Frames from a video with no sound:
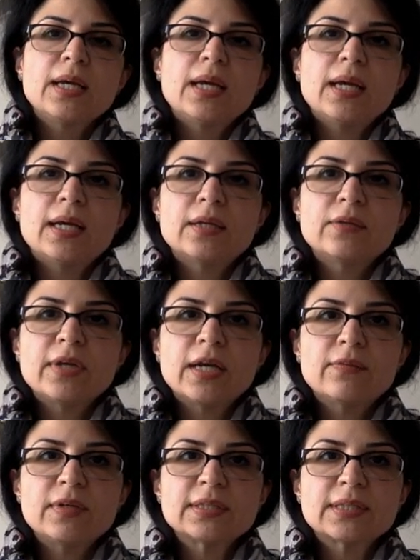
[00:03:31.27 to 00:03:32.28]
And we
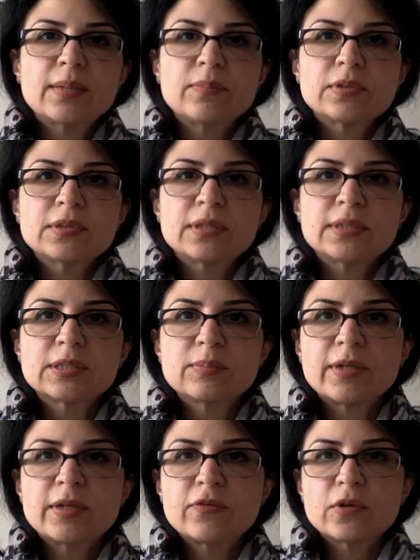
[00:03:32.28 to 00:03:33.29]
have examples on
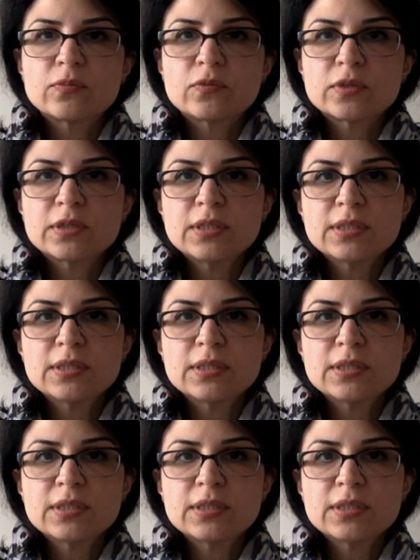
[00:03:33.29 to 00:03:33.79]
display from 14th